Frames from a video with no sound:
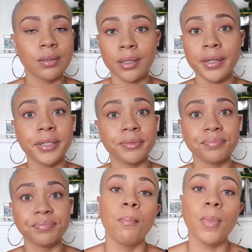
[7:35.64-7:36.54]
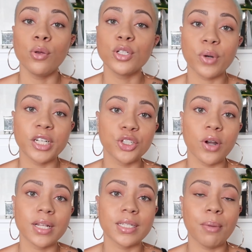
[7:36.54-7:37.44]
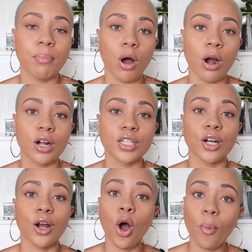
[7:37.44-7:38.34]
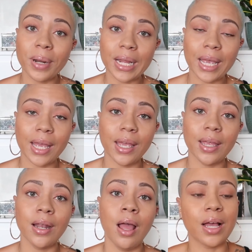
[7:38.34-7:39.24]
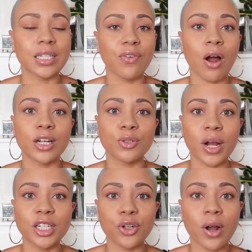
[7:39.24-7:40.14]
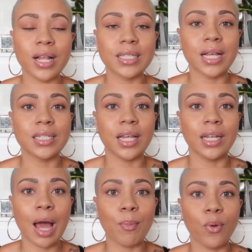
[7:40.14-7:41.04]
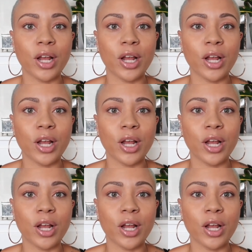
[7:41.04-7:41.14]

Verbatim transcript: Yeah, most restaurants and bars are open again. As far as restaurants, I see a lot more